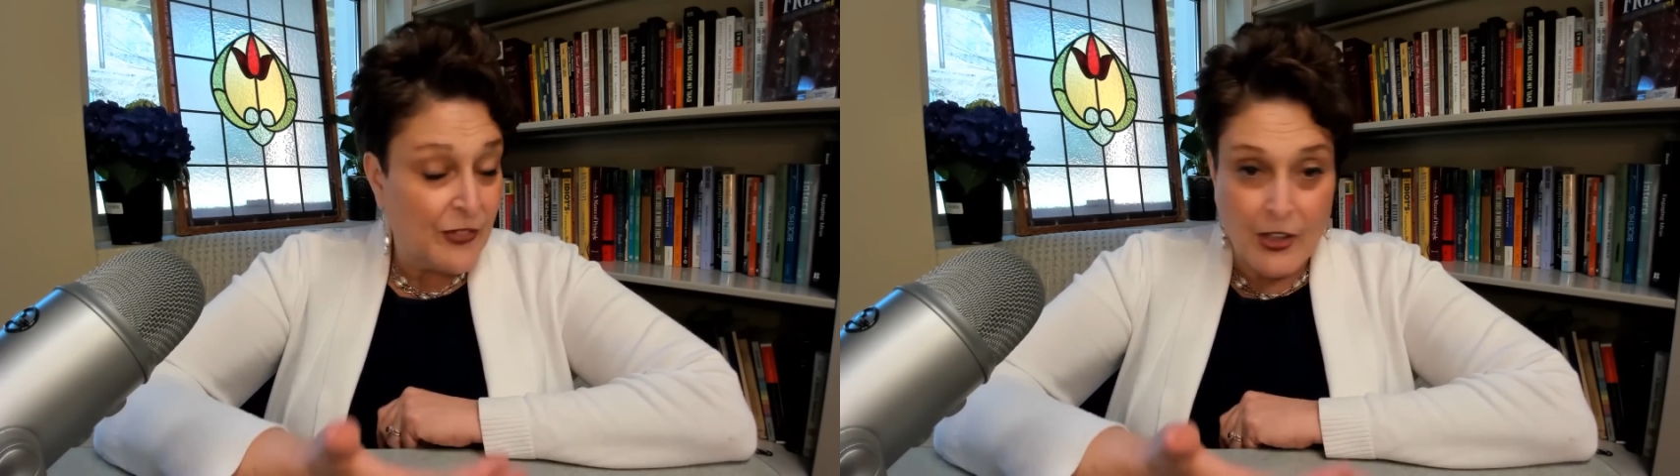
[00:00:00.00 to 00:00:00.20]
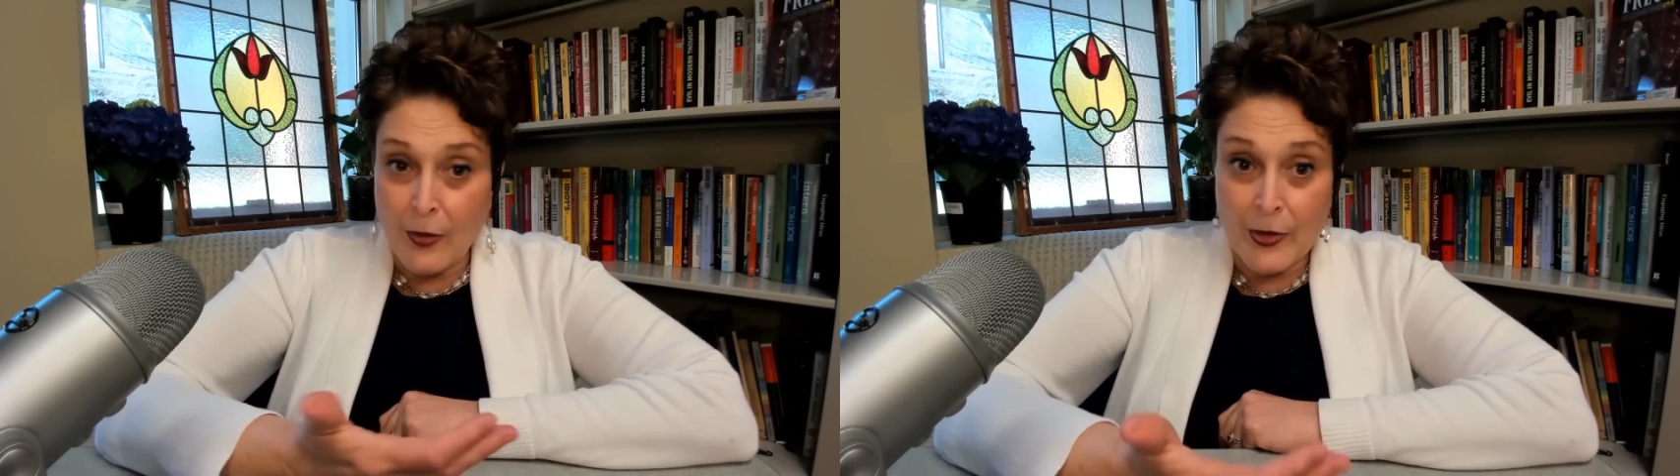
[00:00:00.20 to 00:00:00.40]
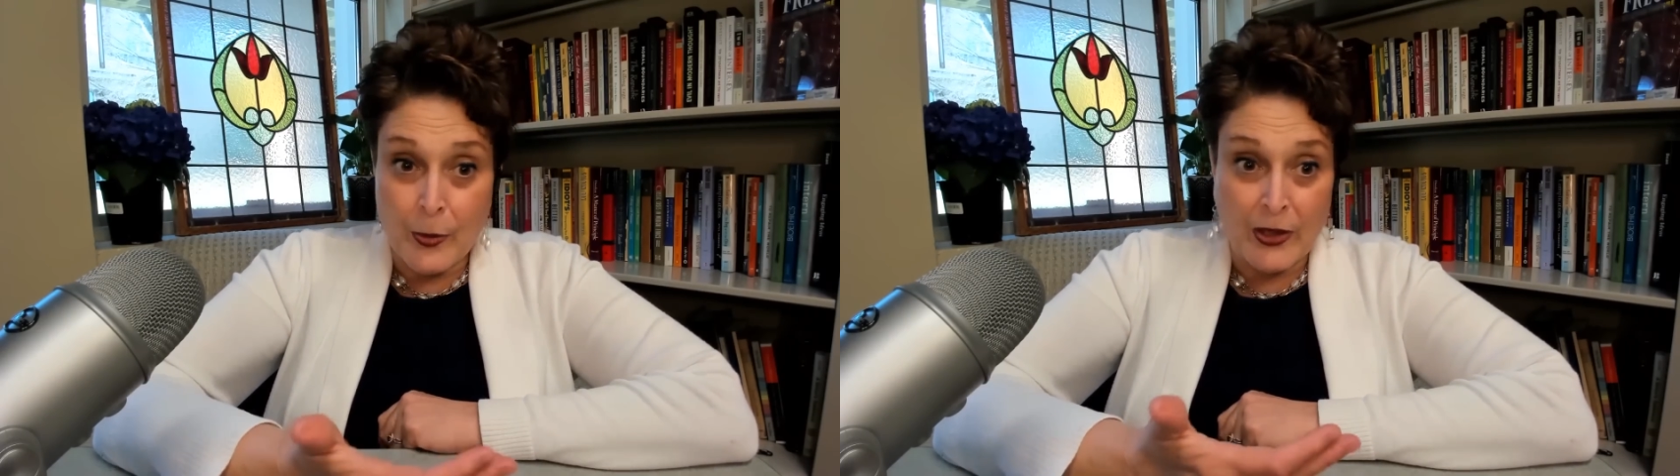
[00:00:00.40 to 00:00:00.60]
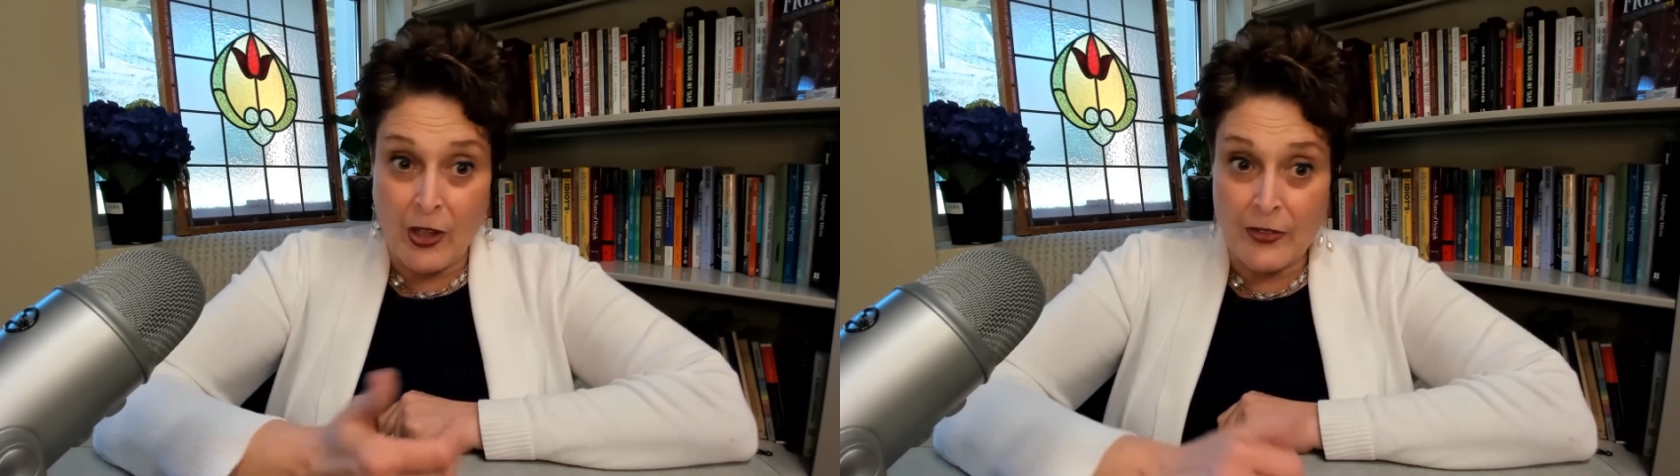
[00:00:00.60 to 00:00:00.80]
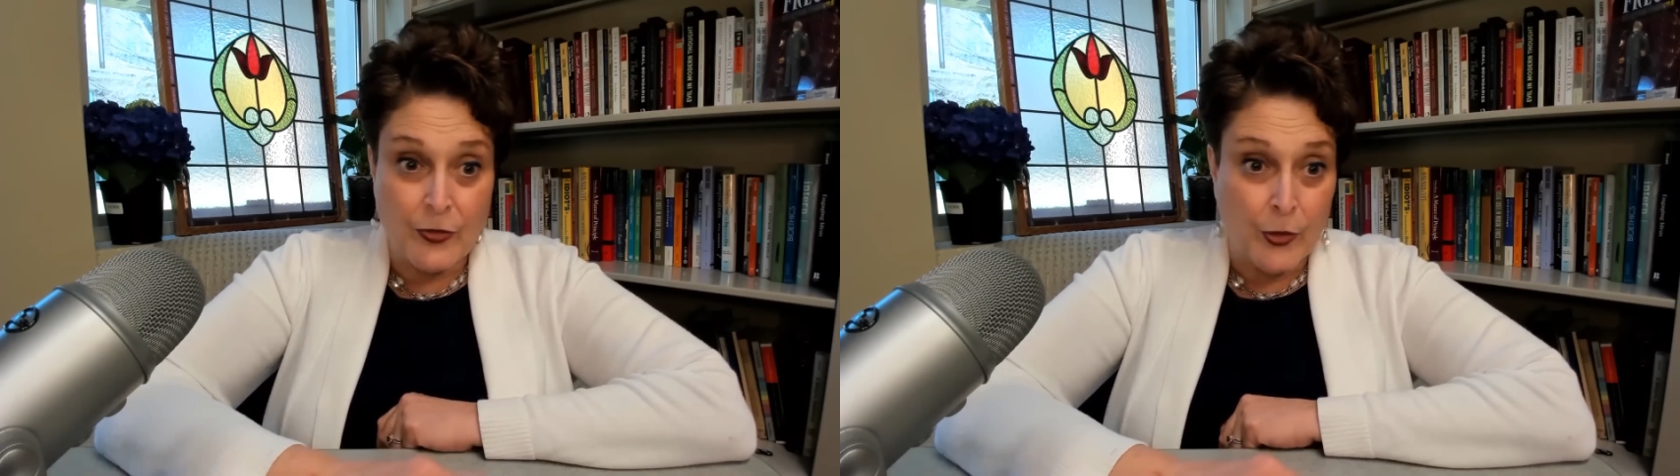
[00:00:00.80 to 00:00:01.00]
go with what
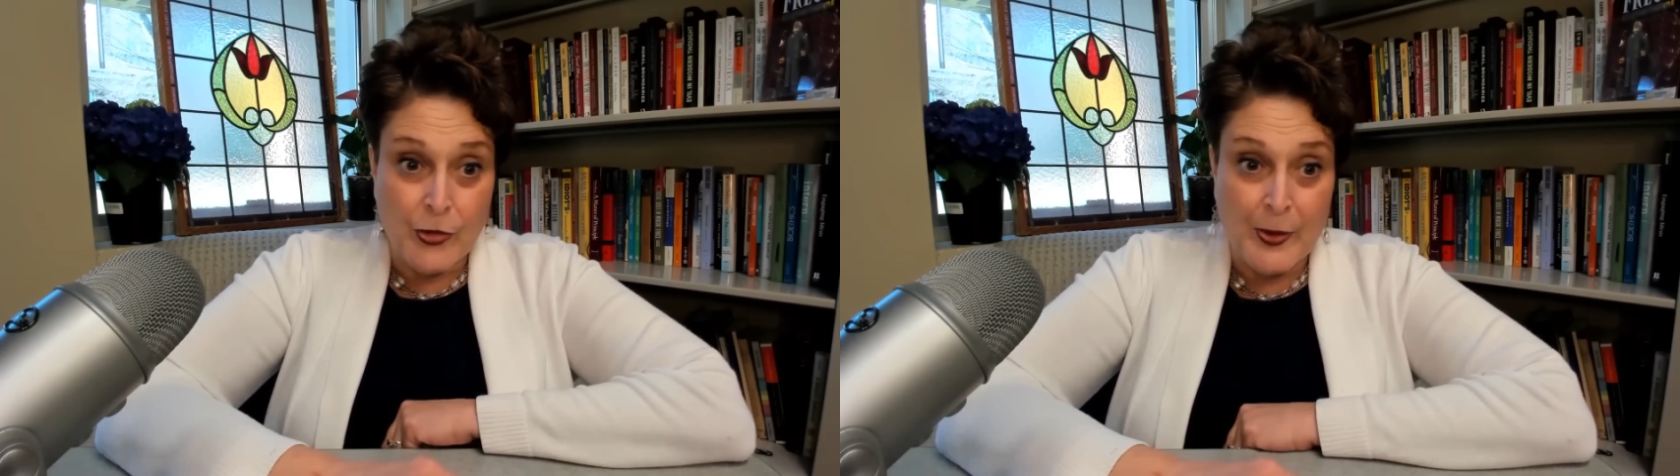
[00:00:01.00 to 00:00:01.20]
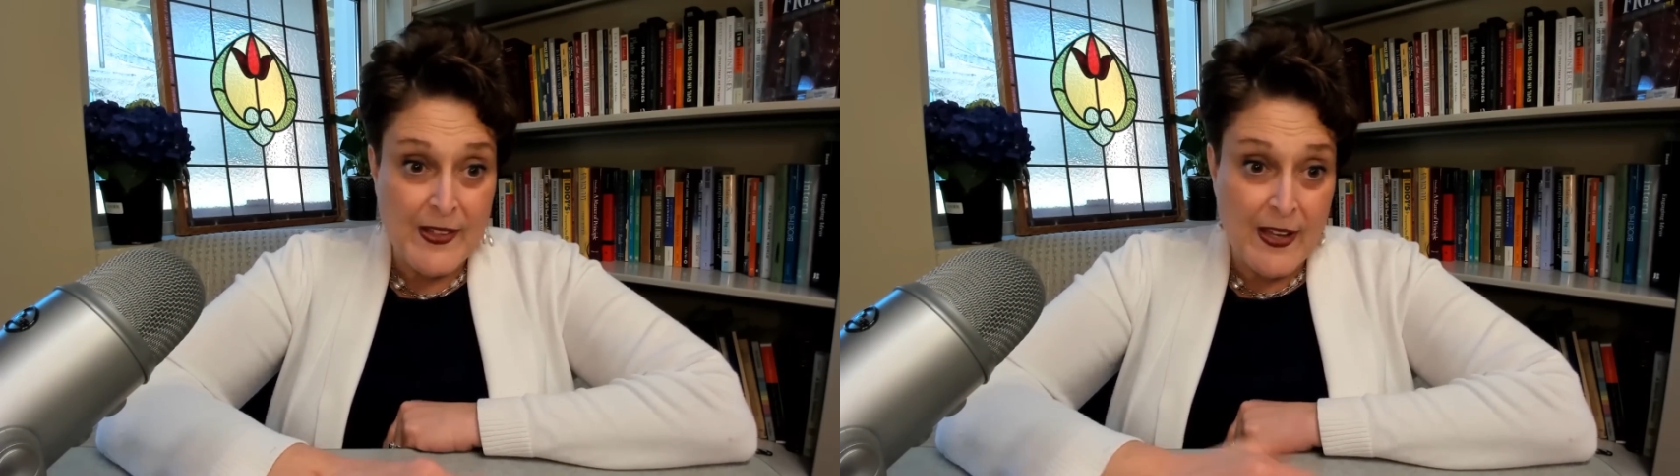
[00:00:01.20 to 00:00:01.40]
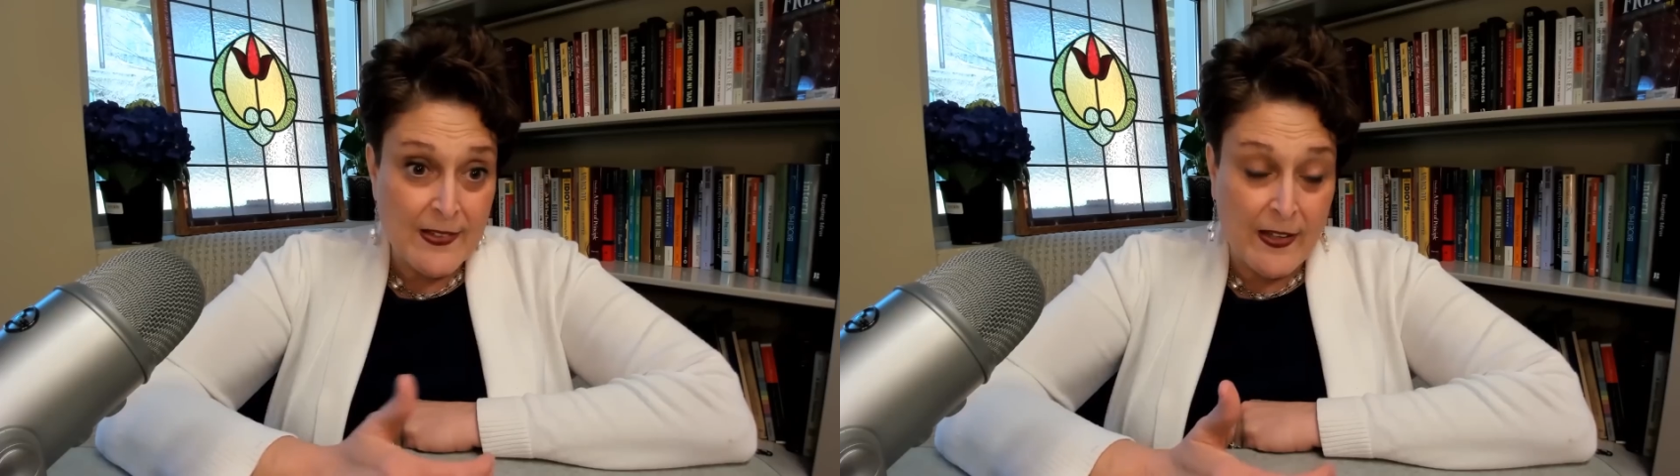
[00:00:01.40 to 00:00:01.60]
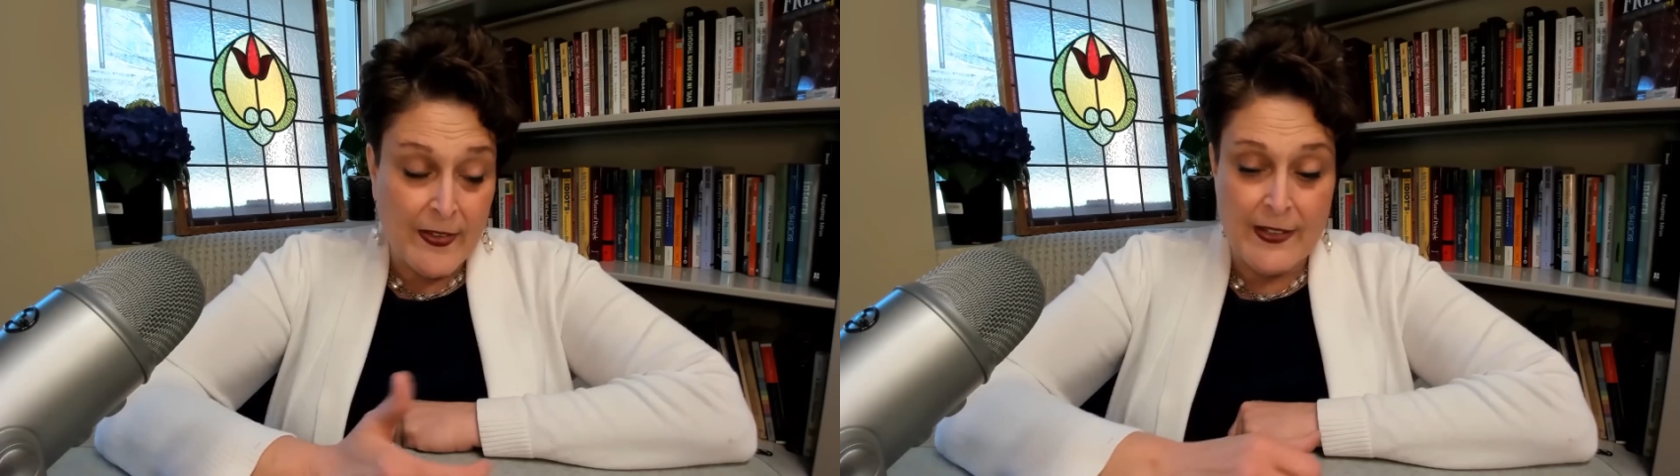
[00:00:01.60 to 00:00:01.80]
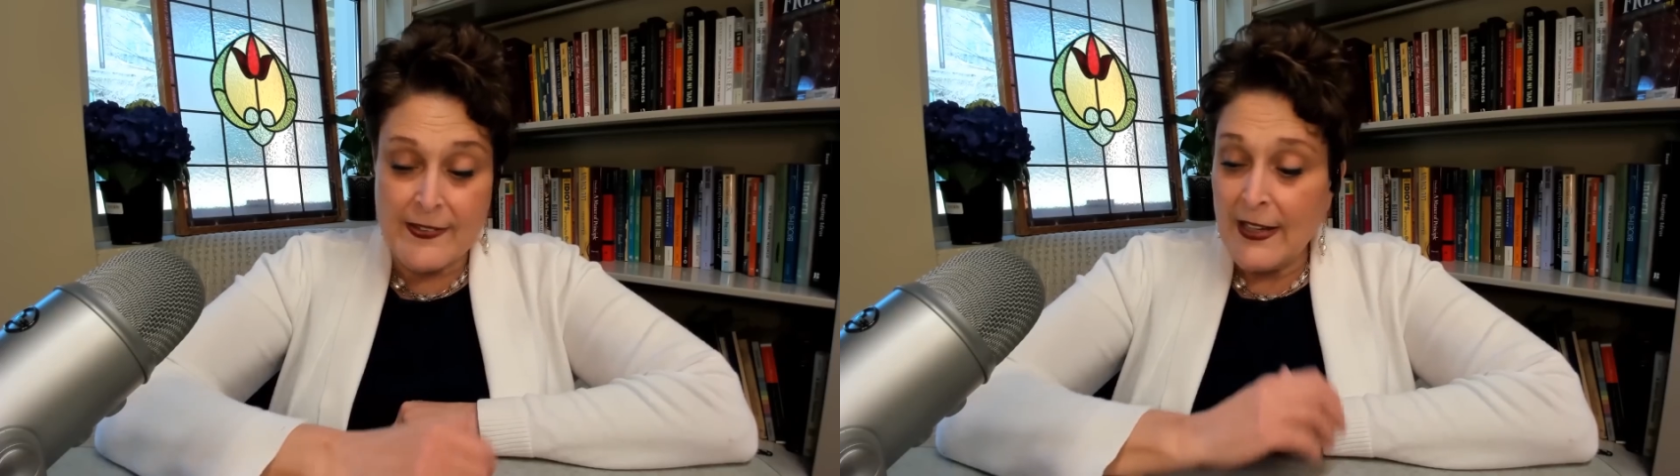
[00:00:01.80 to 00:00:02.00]
law enforcement says on
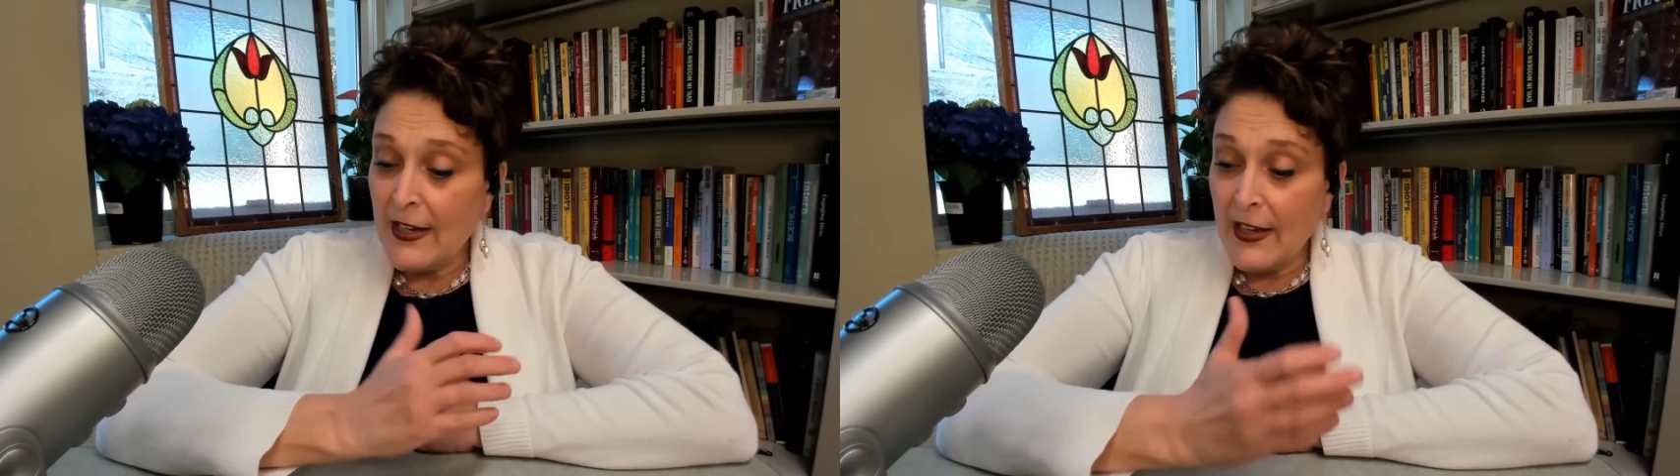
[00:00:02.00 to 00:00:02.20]
this.